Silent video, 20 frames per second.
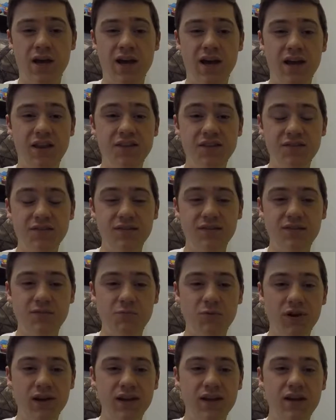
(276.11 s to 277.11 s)
And this
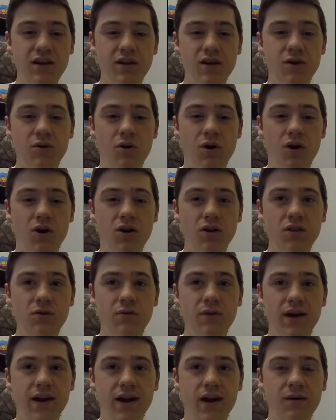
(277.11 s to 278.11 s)
display can go all the
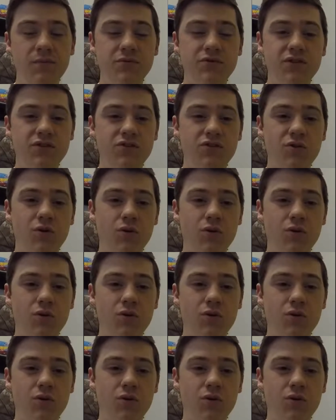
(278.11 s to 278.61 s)
way up to